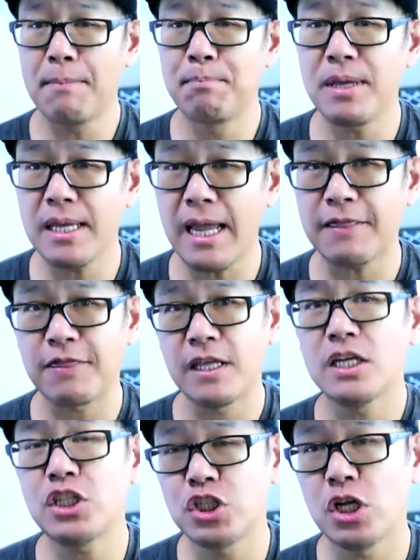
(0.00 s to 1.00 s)
being at
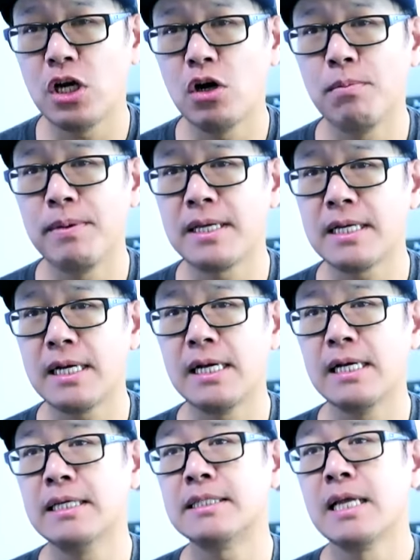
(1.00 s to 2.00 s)
this show,
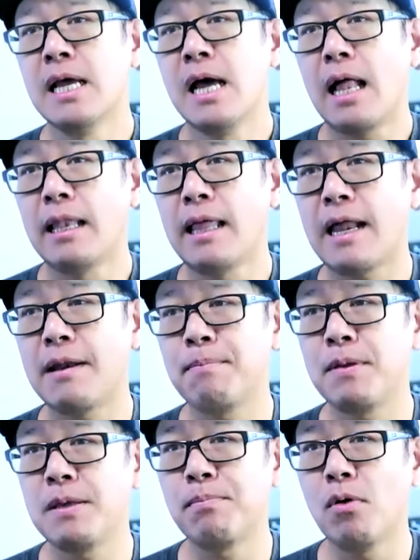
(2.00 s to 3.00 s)
because a lot of
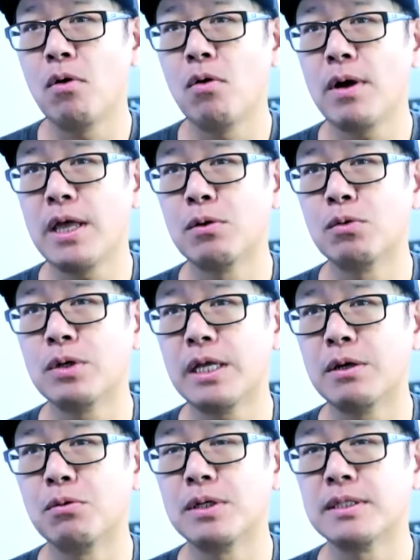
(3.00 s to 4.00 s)
people, it
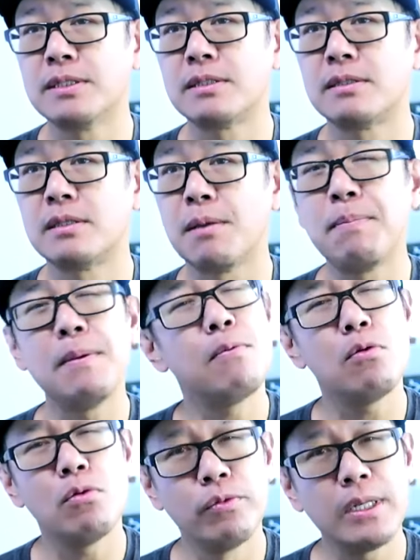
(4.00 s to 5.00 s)
was the people
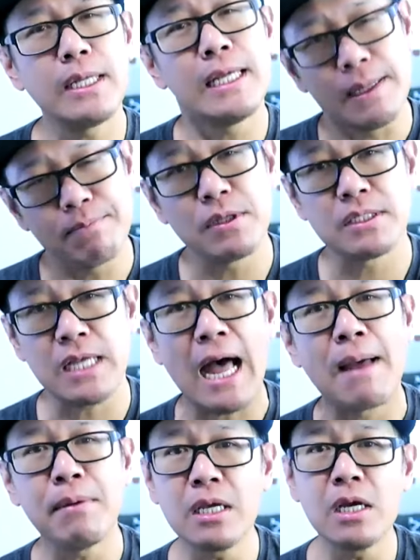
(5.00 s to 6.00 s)
who really keep this
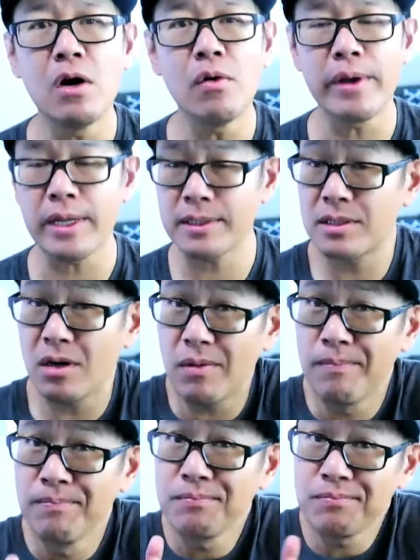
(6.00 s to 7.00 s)
hobby going.
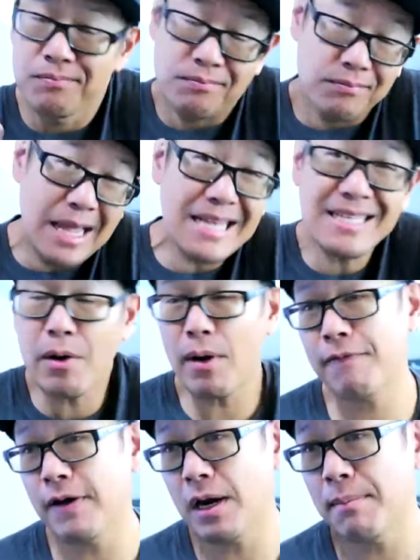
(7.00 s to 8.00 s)
So that's how I
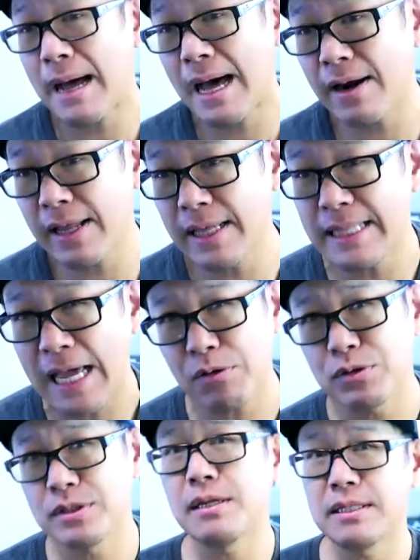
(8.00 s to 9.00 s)
felt about it. That
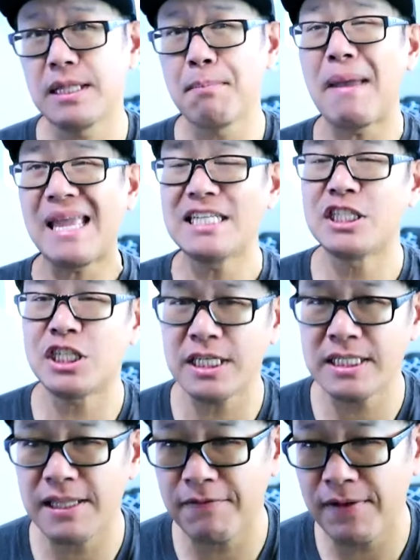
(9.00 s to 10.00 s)
was the main
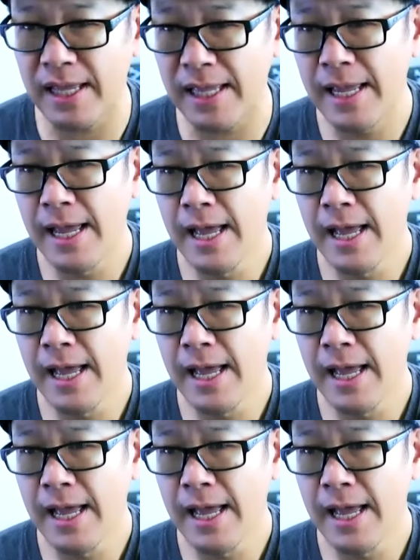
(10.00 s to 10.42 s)
gist of it.